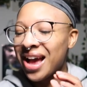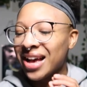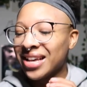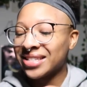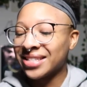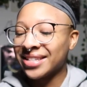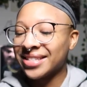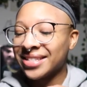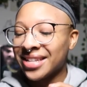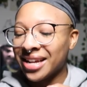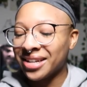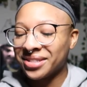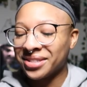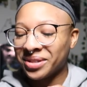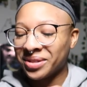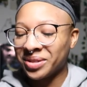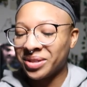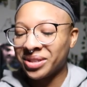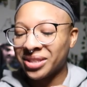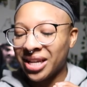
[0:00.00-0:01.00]
as a
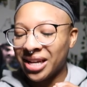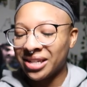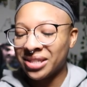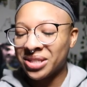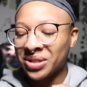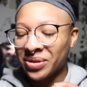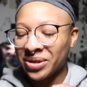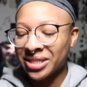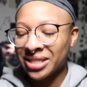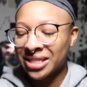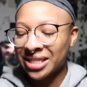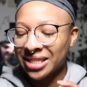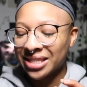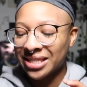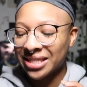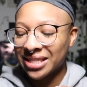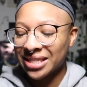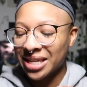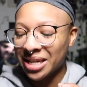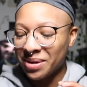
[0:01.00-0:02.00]
tentacled and
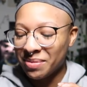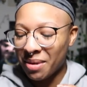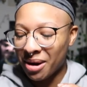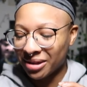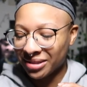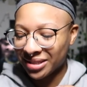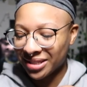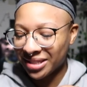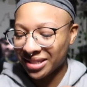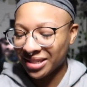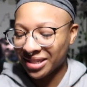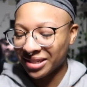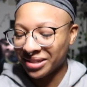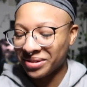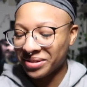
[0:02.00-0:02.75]
twisted sea monster